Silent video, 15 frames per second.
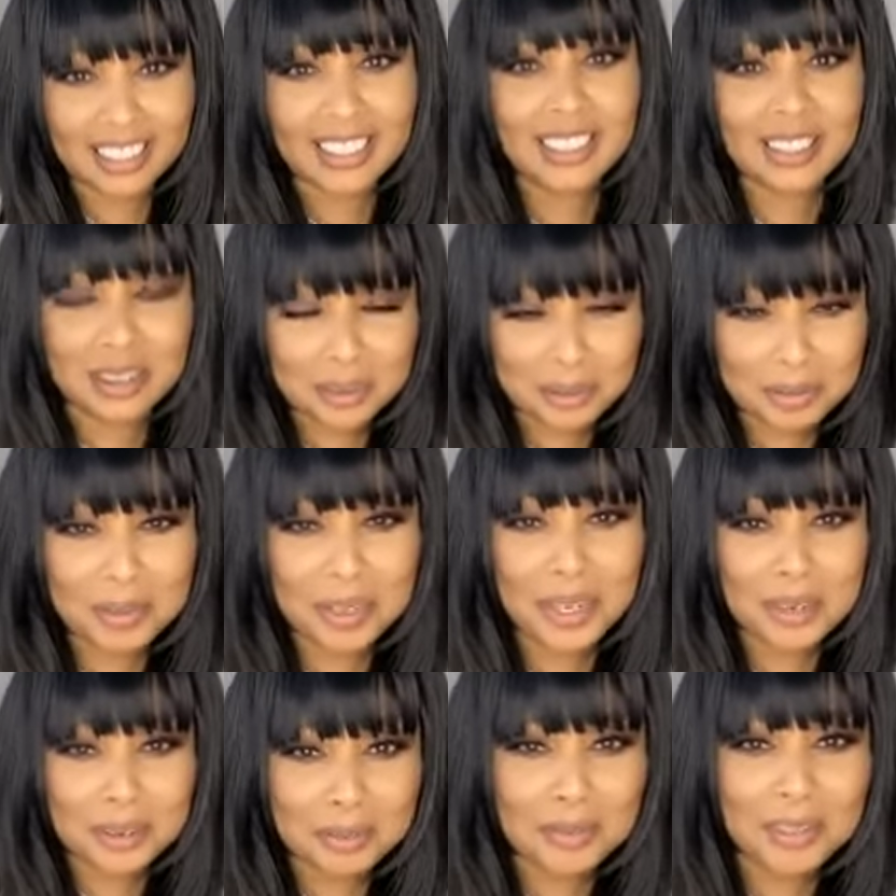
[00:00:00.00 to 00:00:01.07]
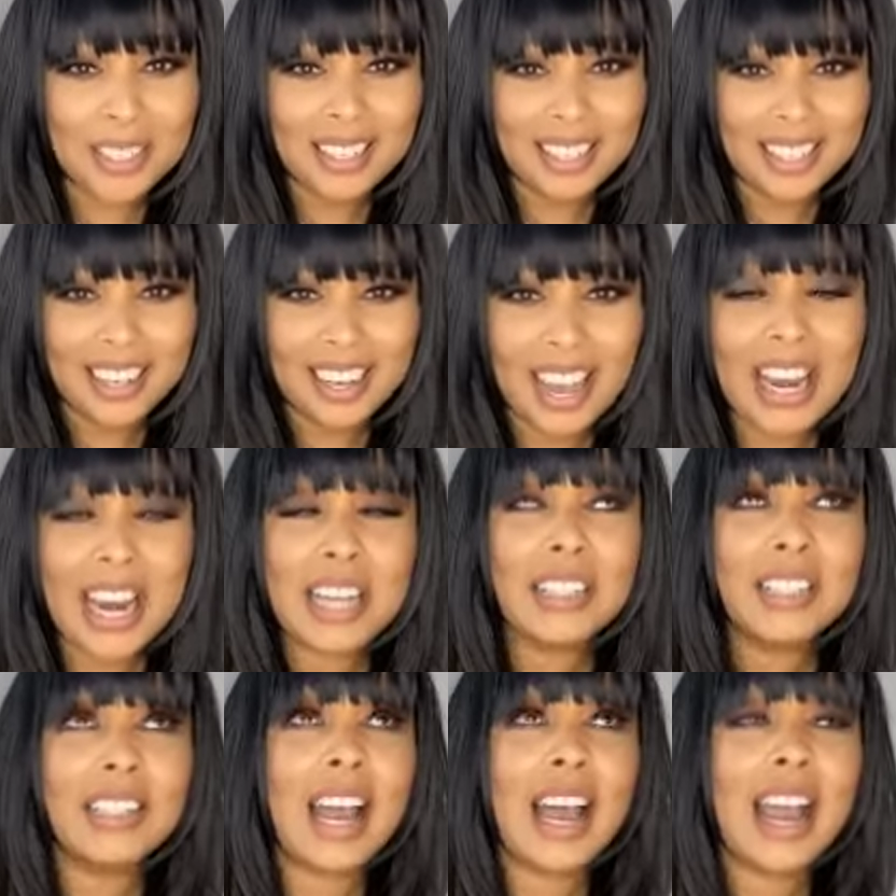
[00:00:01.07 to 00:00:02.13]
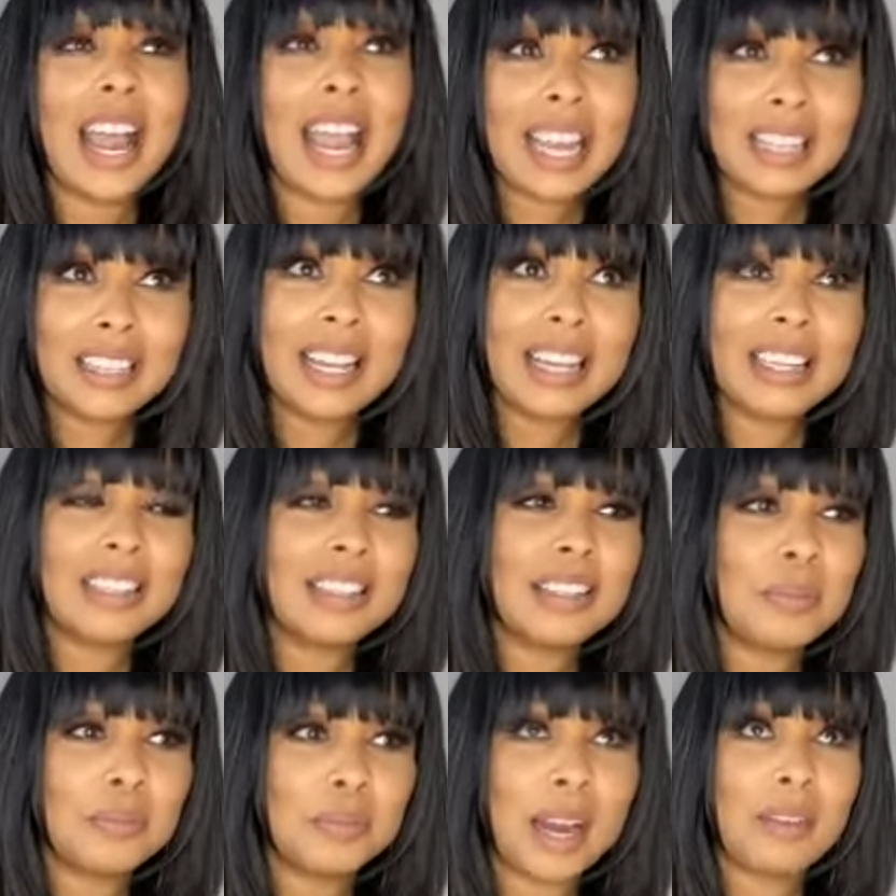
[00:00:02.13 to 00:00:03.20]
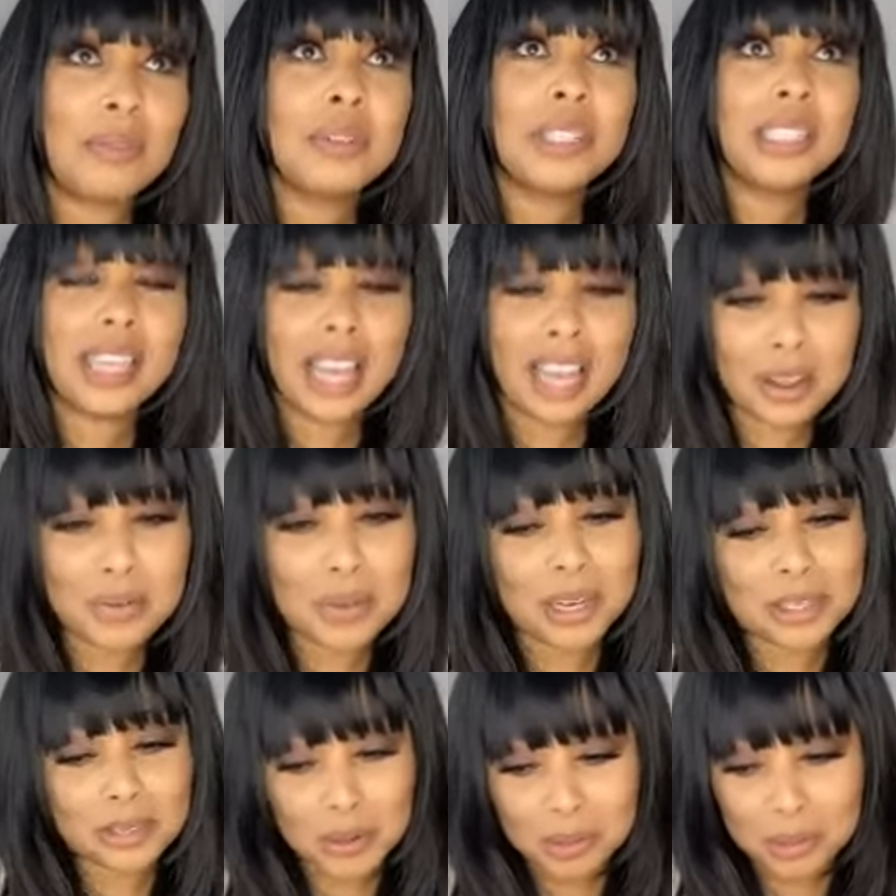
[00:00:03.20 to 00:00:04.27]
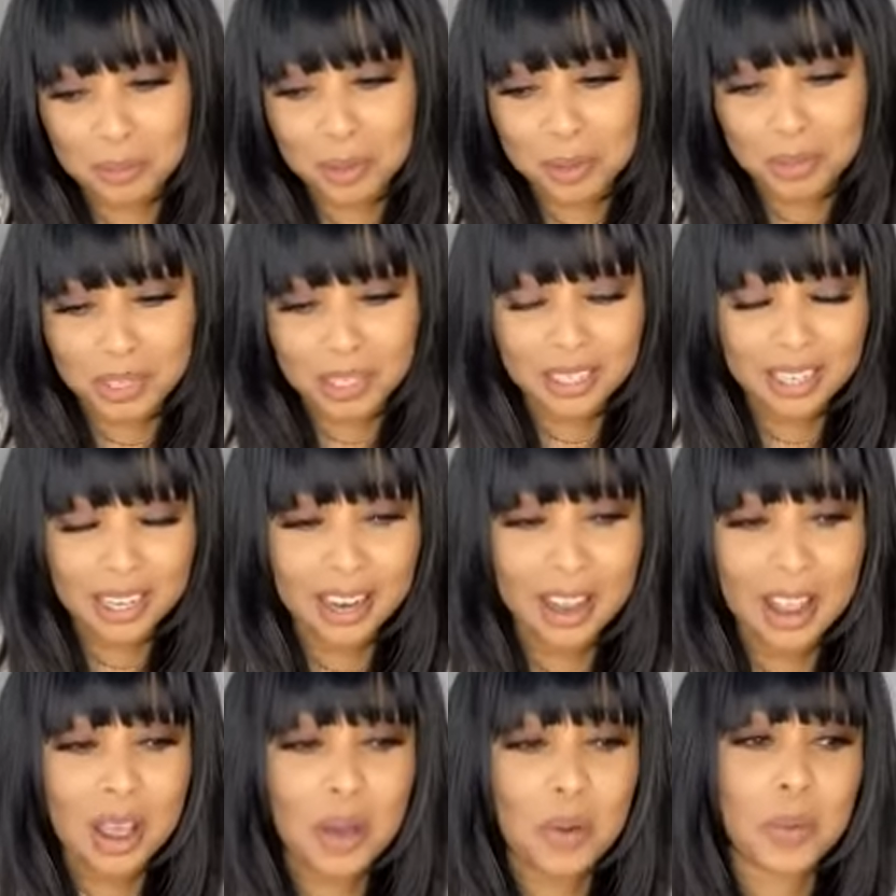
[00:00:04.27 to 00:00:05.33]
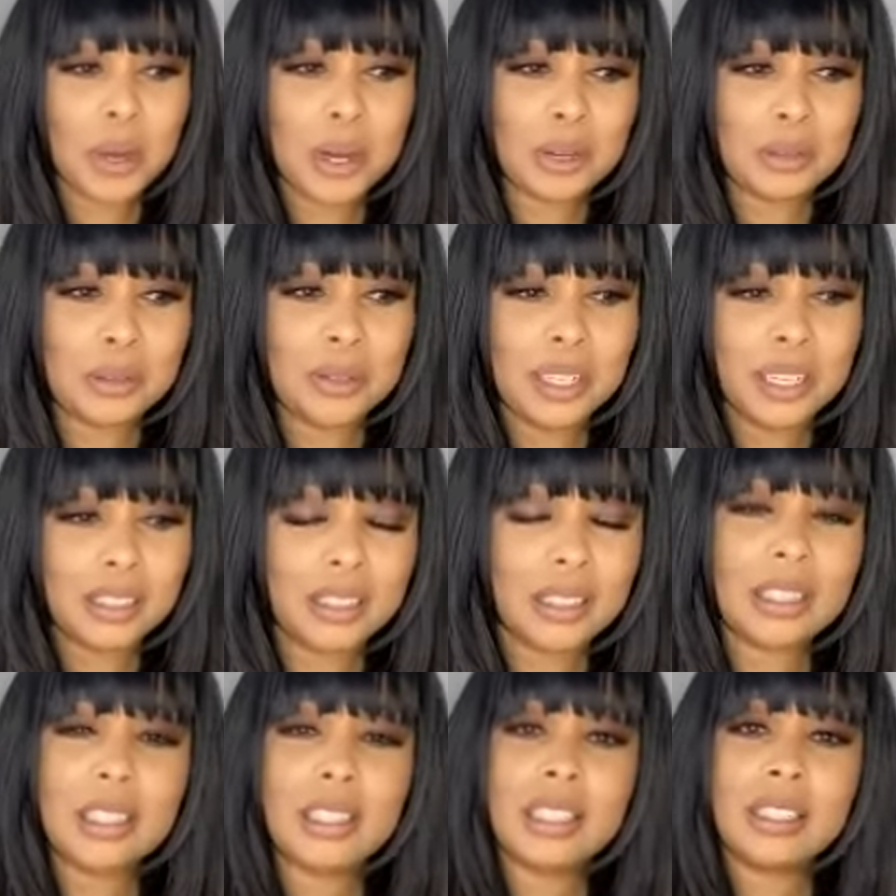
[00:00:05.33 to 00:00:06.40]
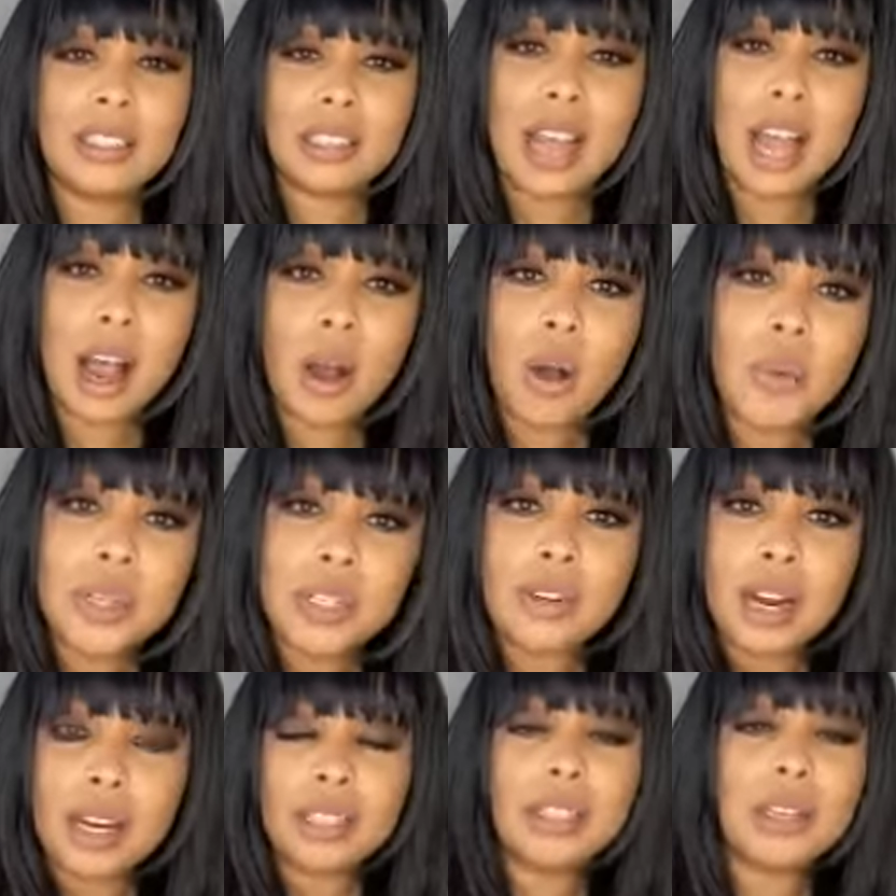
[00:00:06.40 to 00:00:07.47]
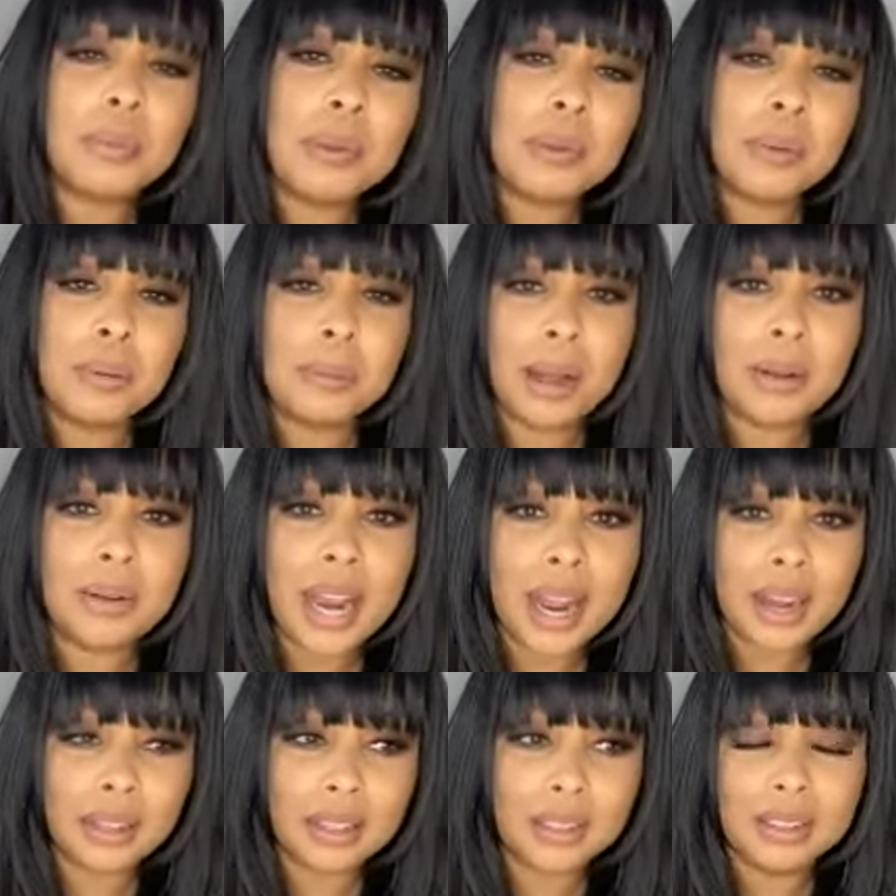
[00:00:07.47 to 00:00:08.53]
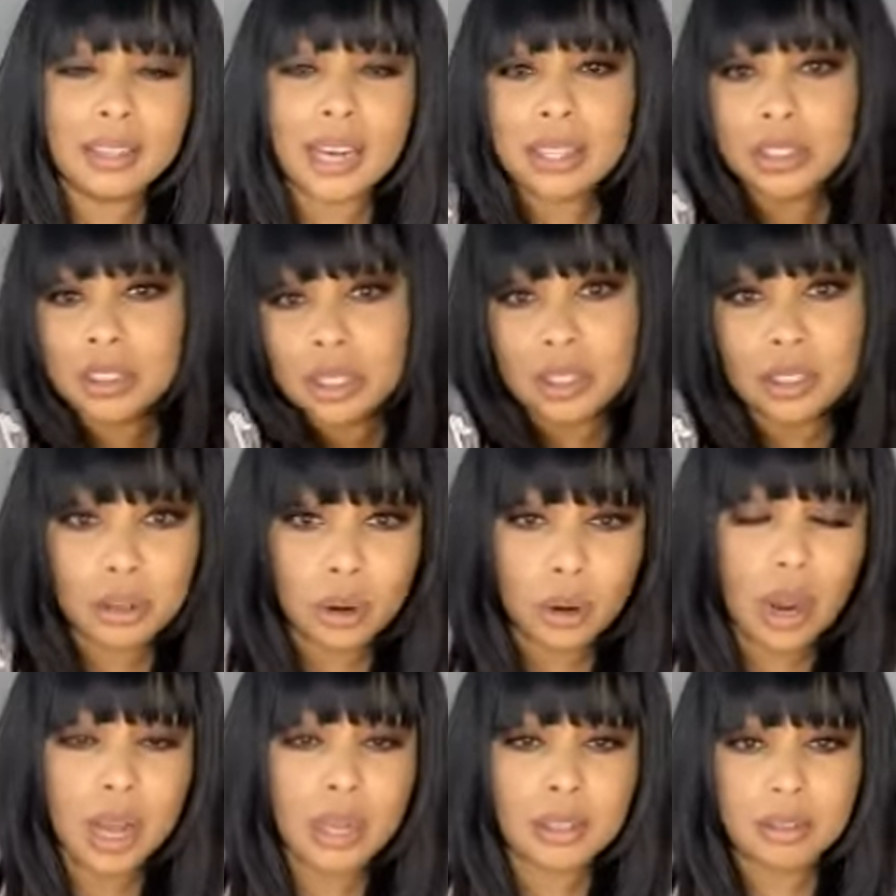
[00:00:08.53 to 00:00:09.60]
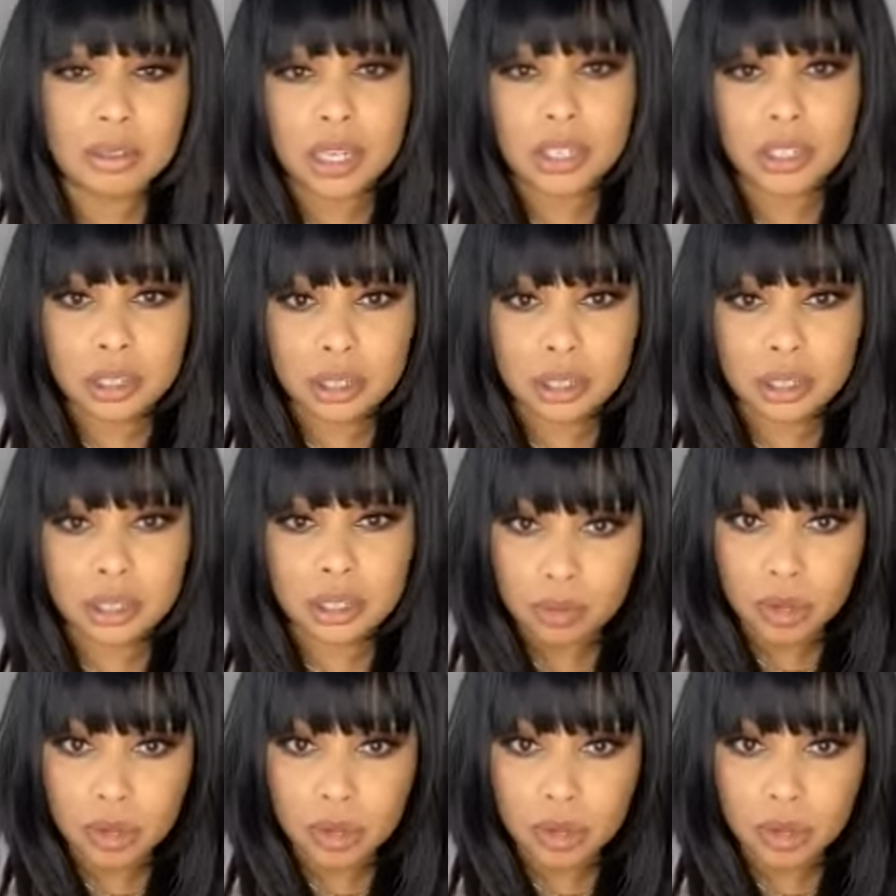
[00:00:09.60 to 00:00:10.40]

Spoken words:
Yep. And that's something I really hate when I talk to people and they say, well, because I always try to tell people about NACA, not just, consultation,